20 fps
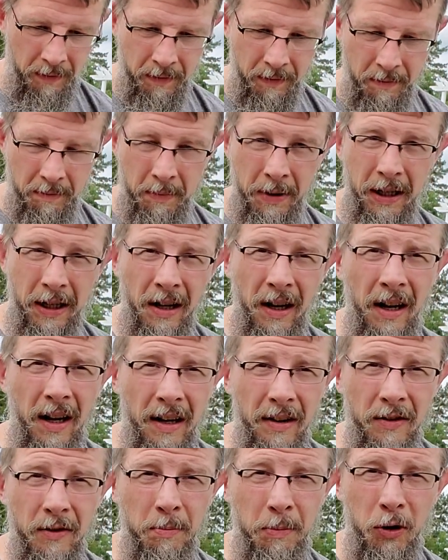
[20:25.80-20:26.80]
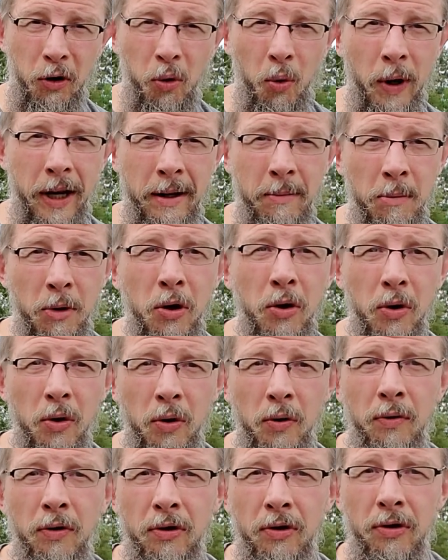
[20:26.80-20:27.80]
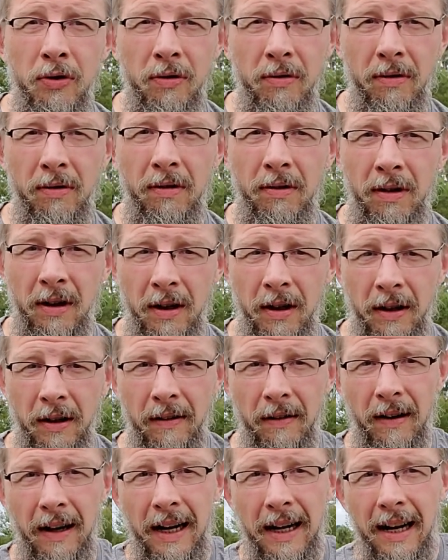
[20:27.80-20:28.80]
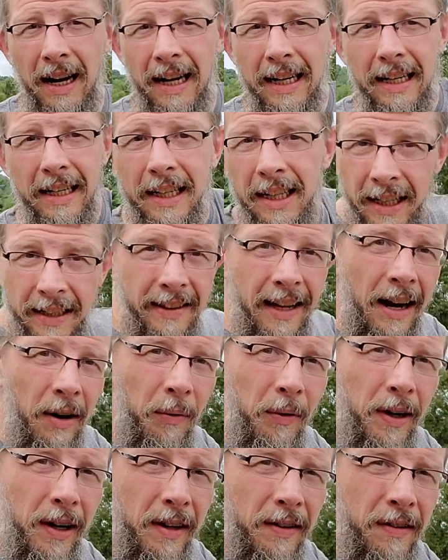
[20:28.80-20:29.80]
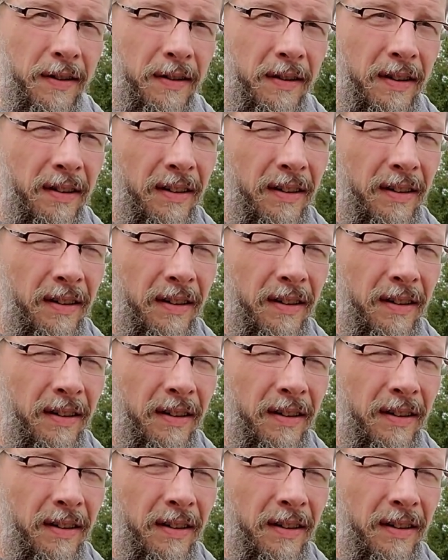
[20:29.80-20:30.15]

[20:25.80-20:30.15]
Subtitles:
Because between moves, right, I cut that wrist,